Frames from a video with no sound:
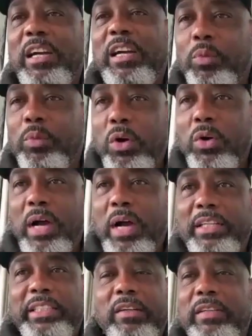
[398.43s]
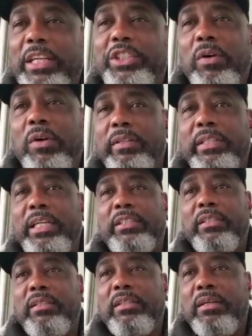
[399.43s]
give them a role. I'll still let you
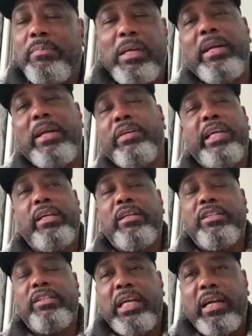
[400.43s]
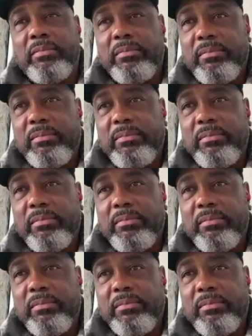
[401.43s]
audition, but I ain't going to give you the job.